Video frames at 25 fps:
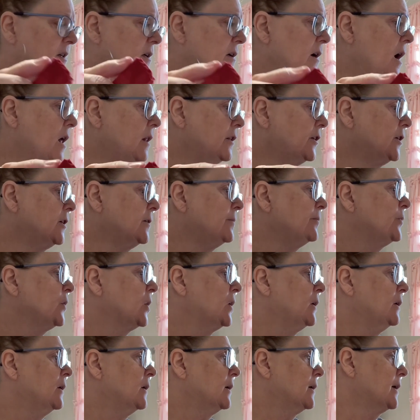color,
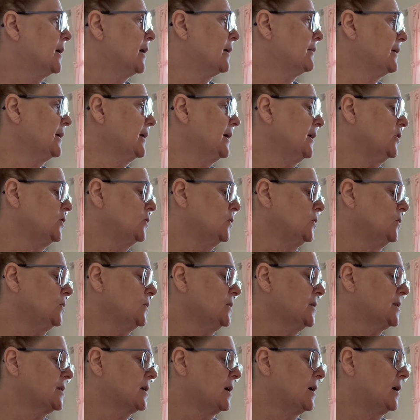and then I
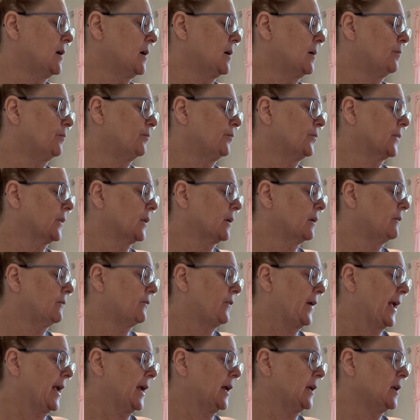use
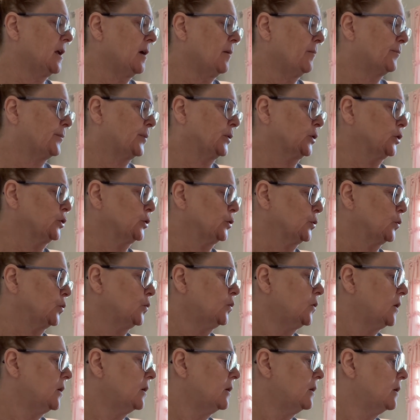vein
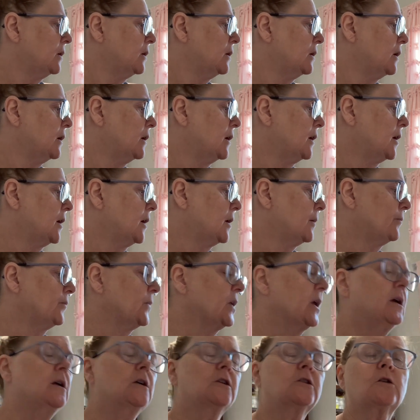blue.
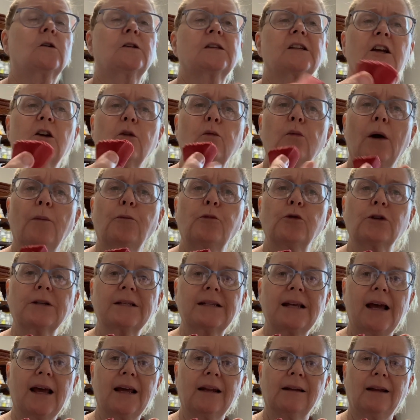So it's going to
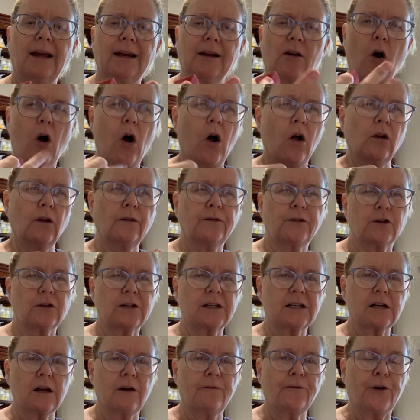represent like all of your
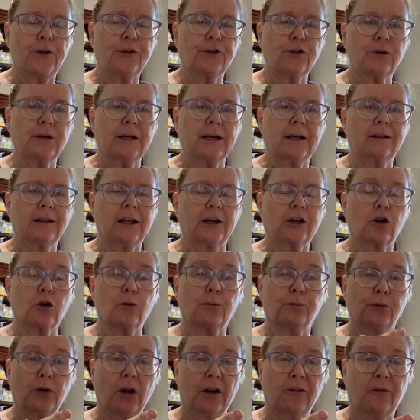stuff underneath, like your
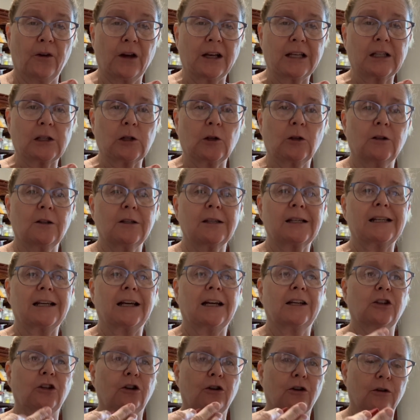blood vessels
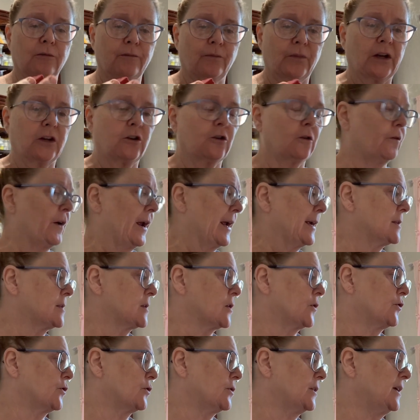and your veins
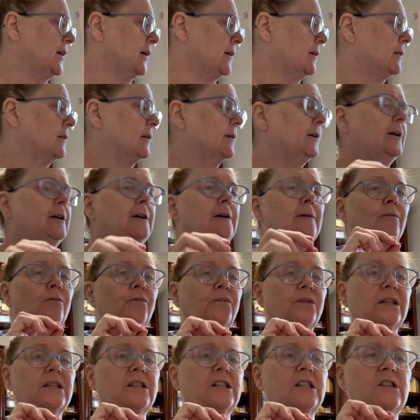underneath.
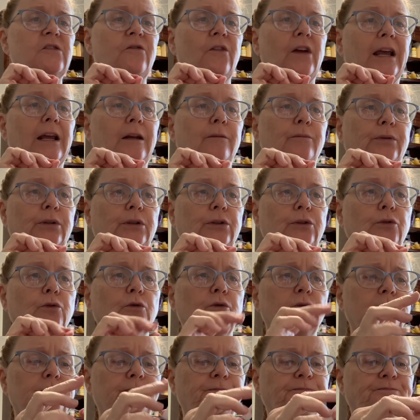This is vein blue.